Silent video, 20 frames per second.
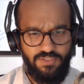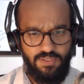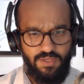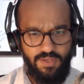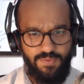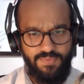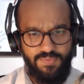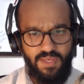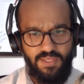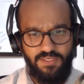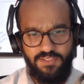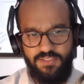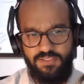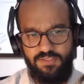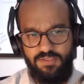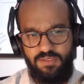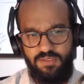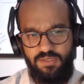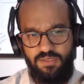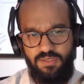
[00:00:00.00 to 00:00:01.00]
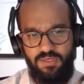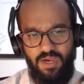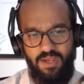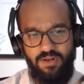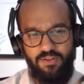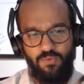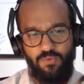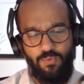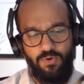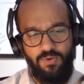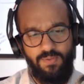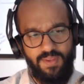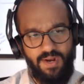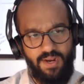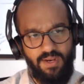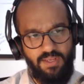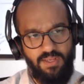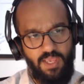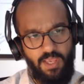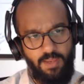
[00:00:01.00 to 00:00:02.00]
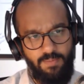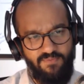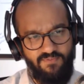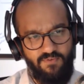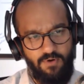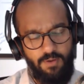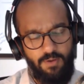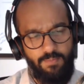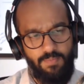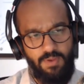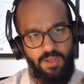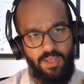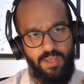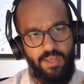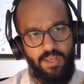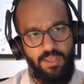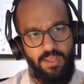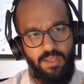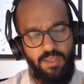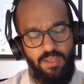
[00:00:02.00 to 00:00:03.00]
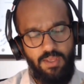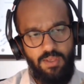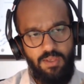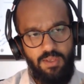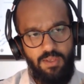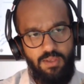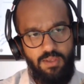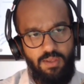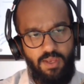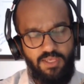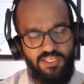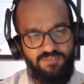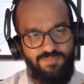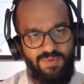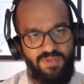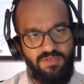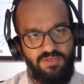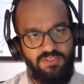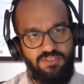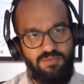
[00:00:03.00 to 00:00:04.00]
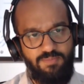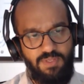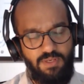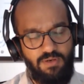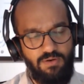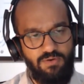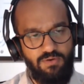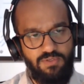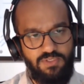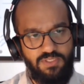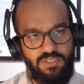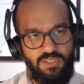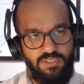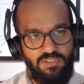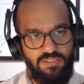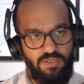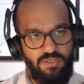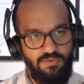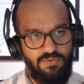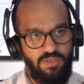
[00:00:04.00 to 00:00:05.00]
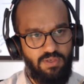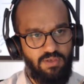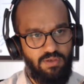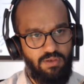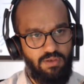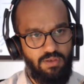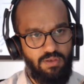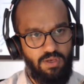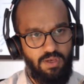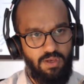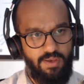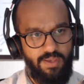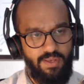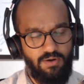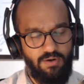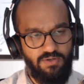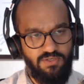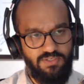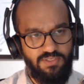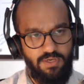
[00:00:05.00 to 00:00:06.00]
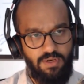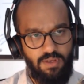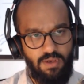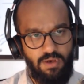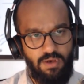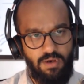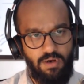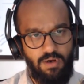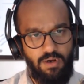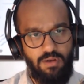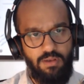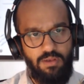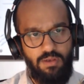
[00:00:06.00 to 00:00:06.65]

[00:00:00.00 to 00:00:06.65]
And that's kind of the world that I came from. I spent some years consulting at Ernst & Young.